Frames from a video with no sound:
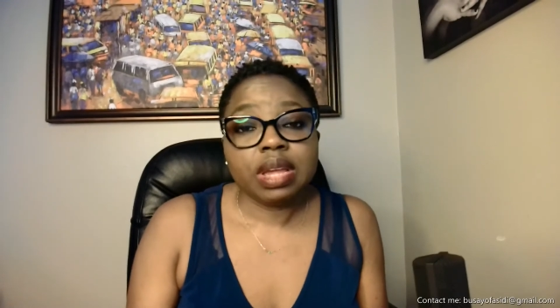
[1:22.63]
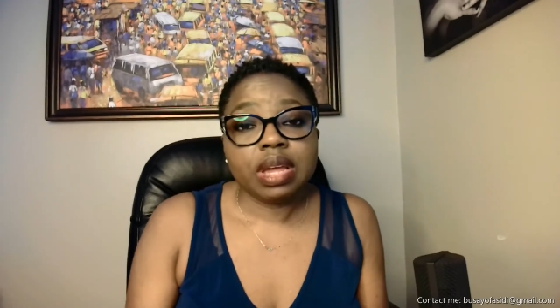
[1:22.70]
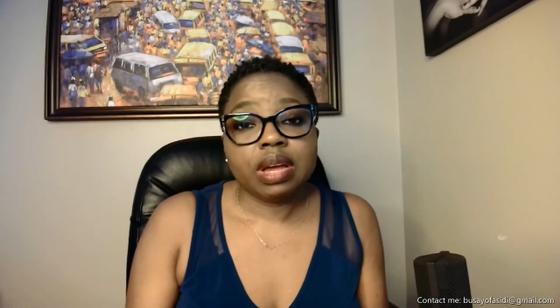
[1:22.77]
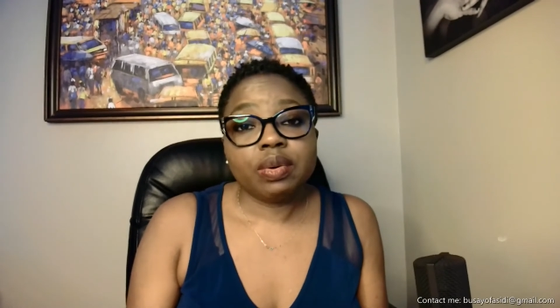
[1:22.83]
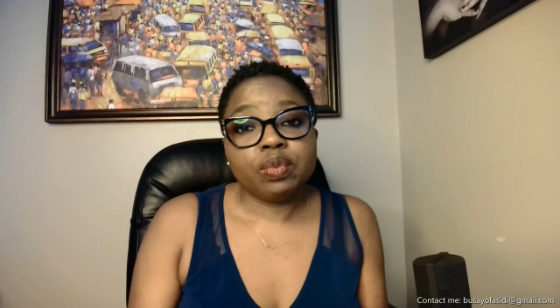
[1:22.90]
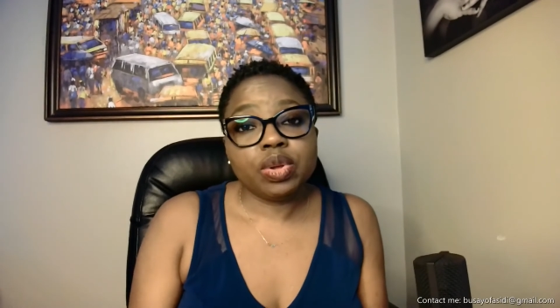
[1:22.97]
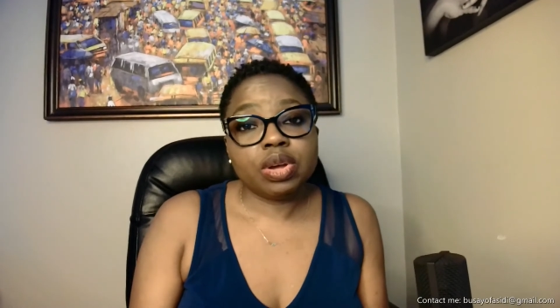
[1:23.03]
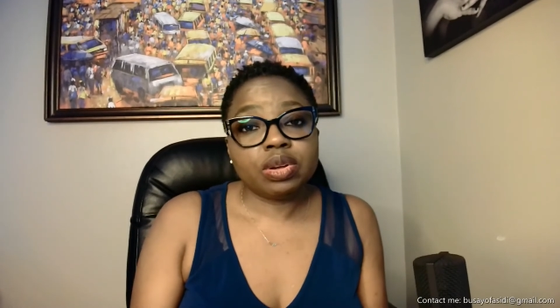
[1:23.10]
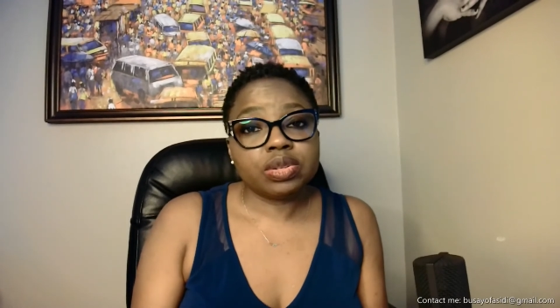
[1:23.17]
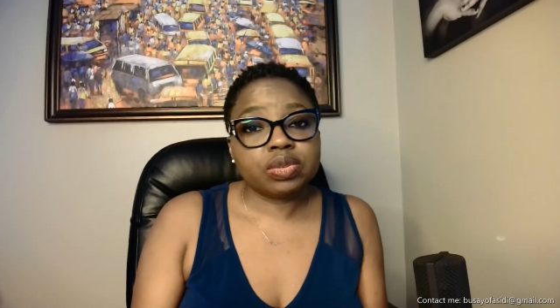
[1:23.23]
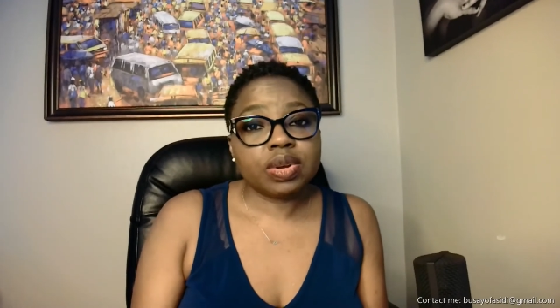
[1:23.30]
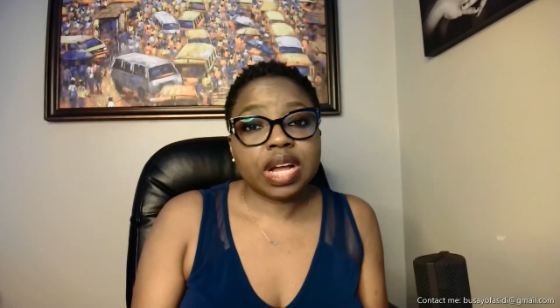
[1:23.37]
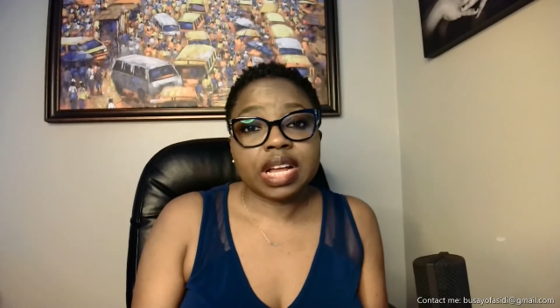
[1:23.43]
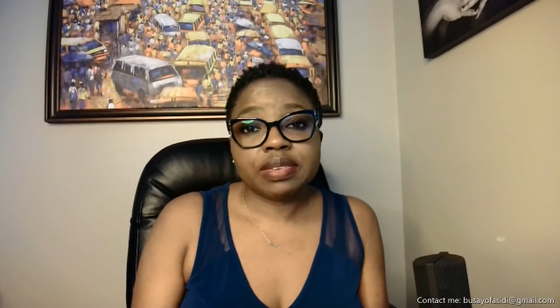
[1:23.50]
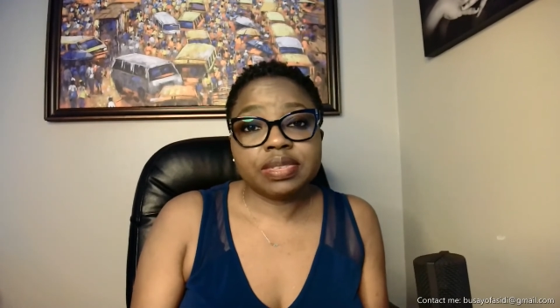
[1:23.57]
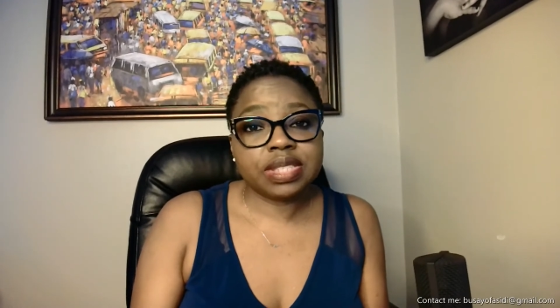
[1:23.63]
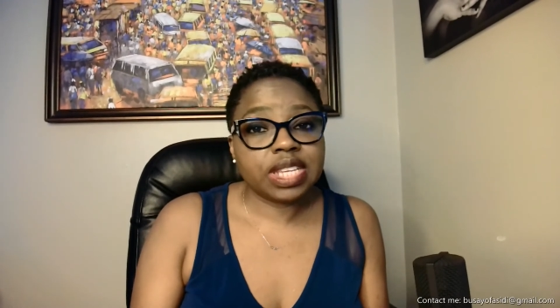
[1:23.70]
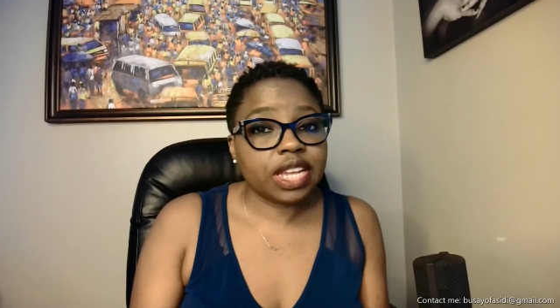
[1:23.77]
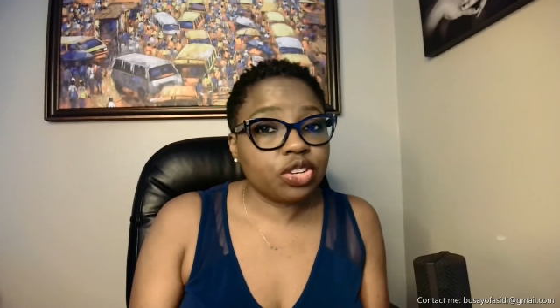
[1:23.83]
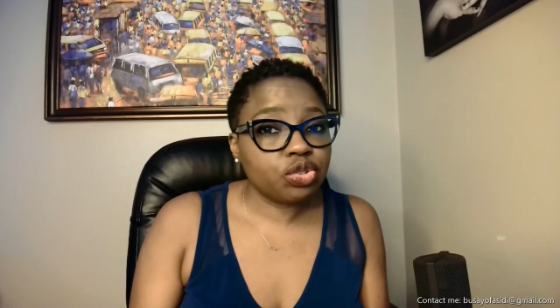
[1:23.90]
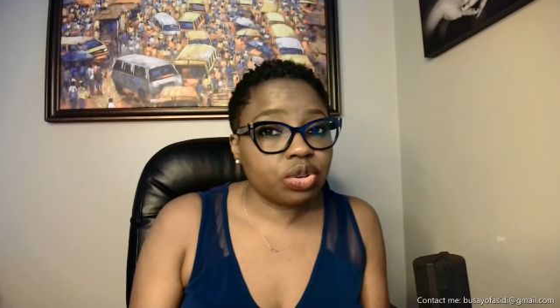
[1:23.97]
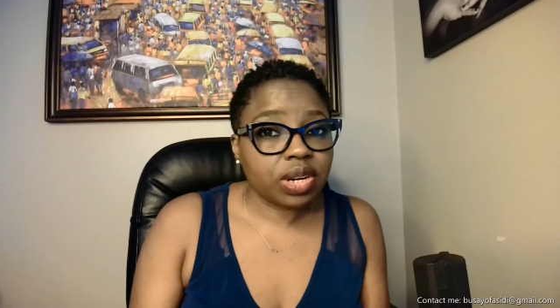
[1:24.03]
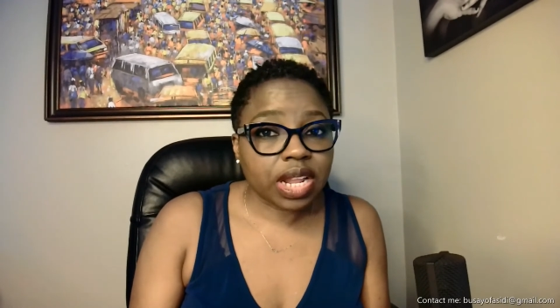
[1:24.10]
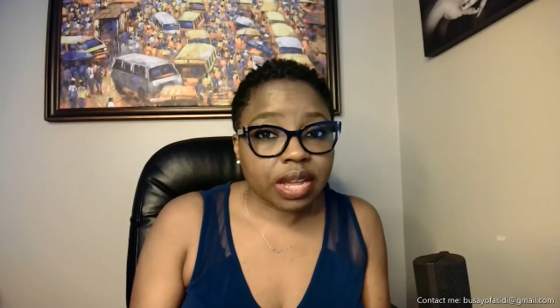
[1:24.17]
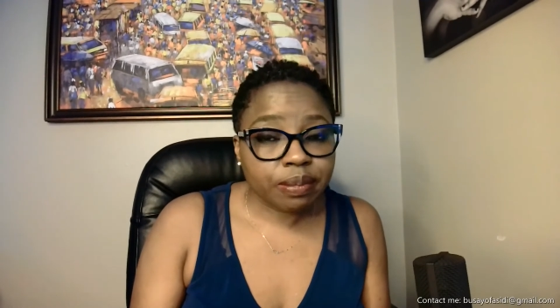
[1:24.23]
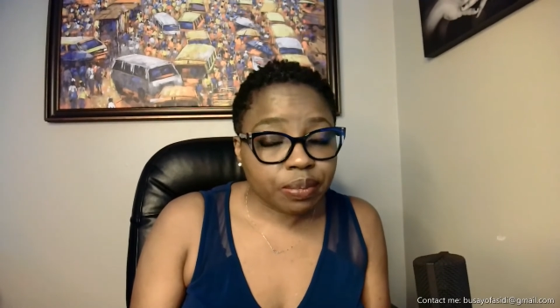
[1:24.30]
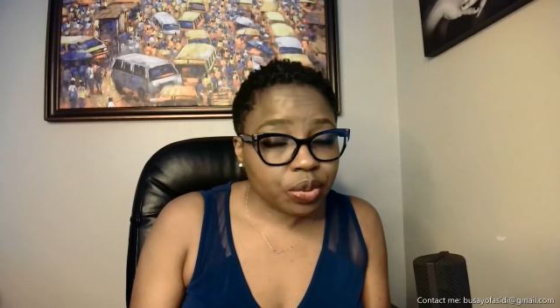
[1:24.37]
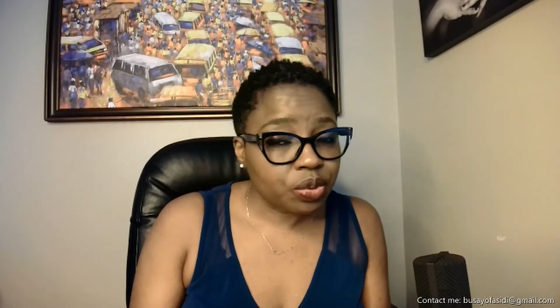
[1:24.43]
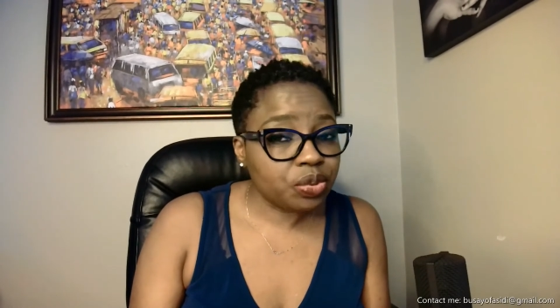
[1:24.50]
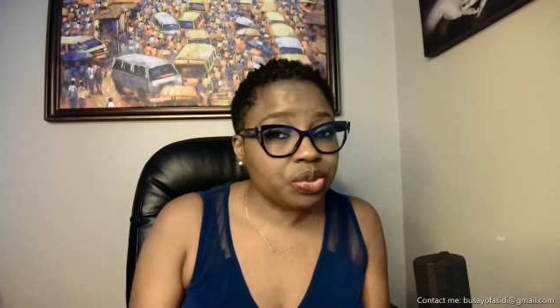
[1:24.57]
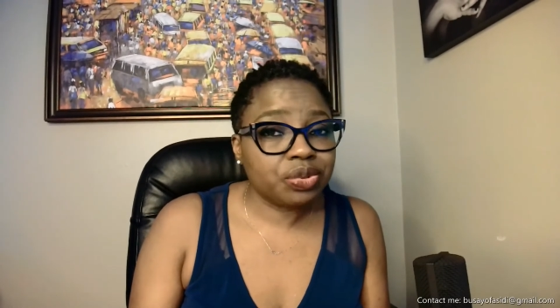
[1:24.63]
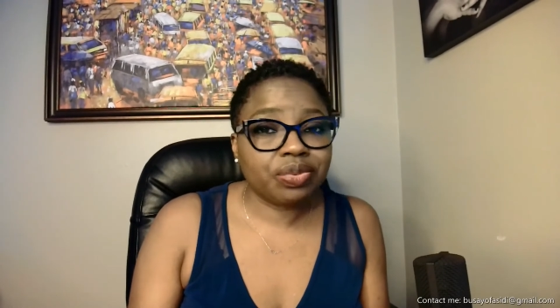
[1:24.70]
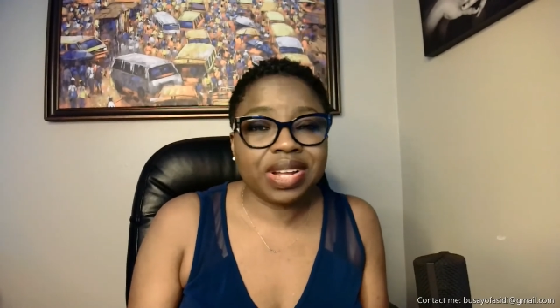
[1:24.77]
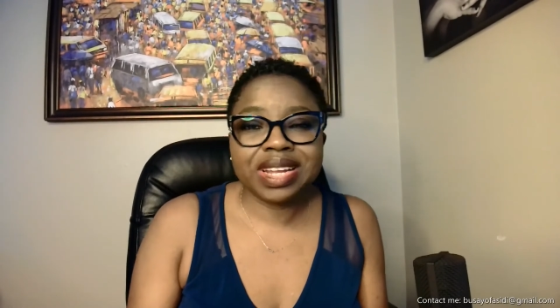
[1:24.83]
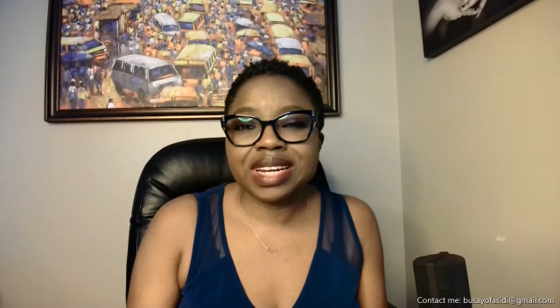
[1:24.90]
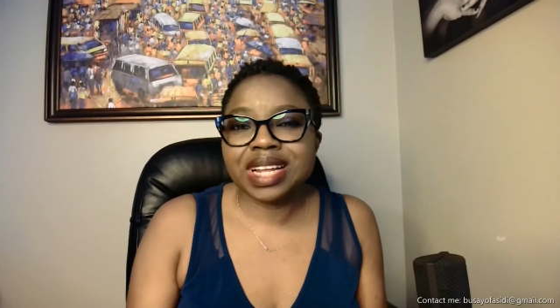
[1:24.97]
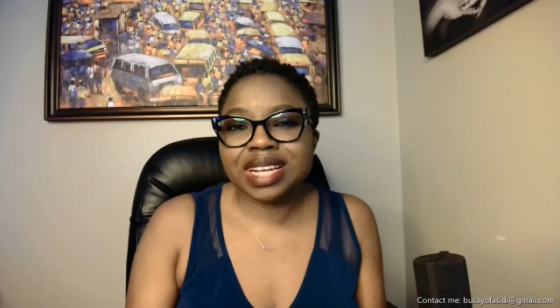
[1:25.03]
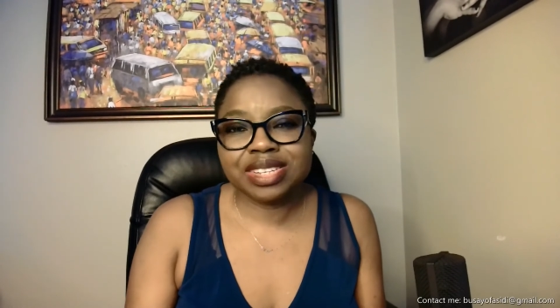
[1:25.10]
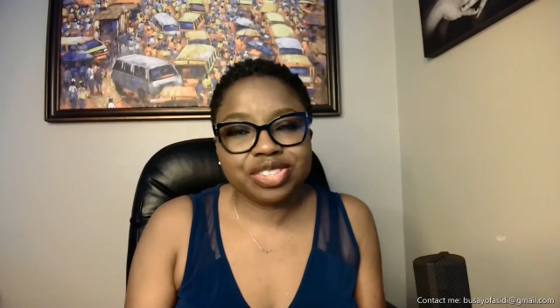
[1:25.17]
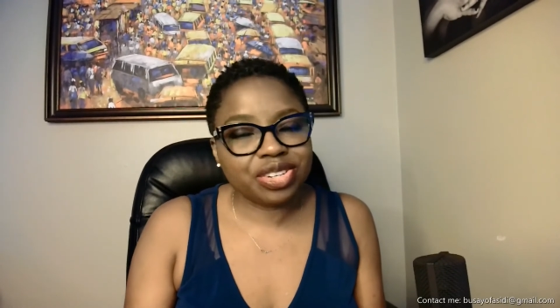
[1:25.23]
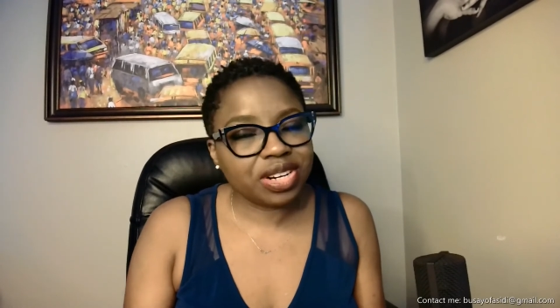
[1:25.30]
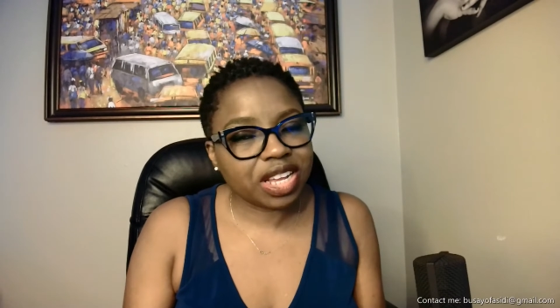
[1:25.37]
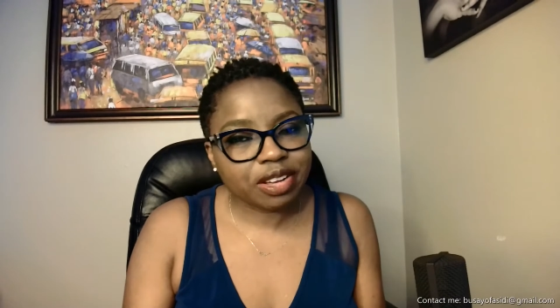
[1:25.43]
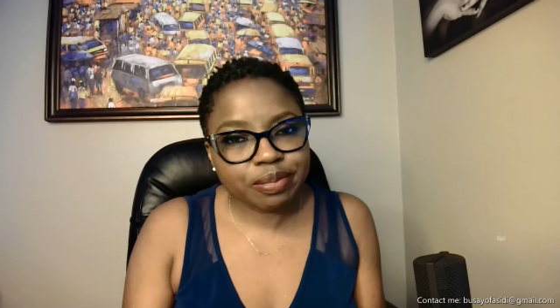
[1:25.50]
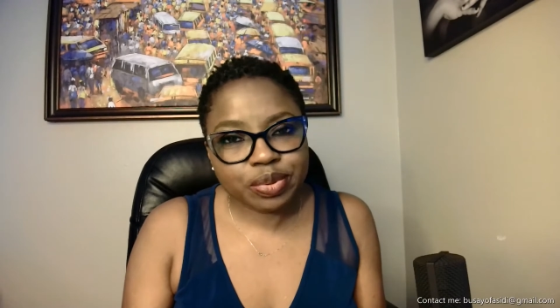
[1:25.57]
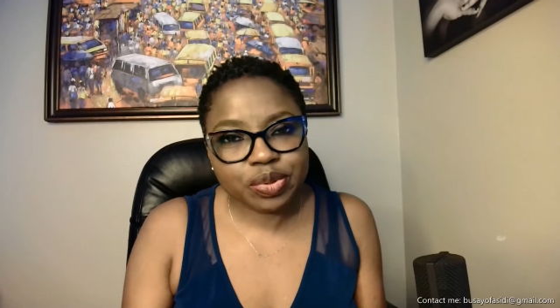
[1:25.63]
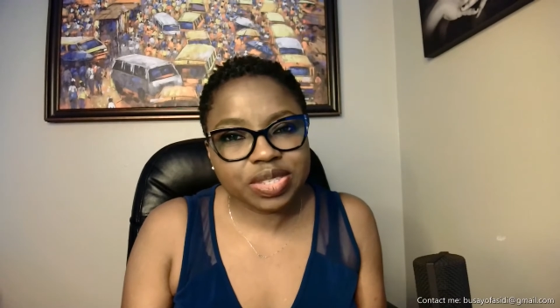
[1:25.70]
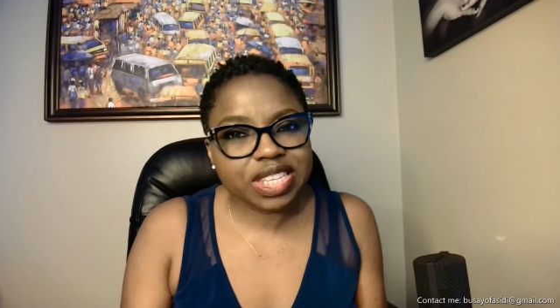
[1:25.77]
we also have sexual abuse, financial abuse.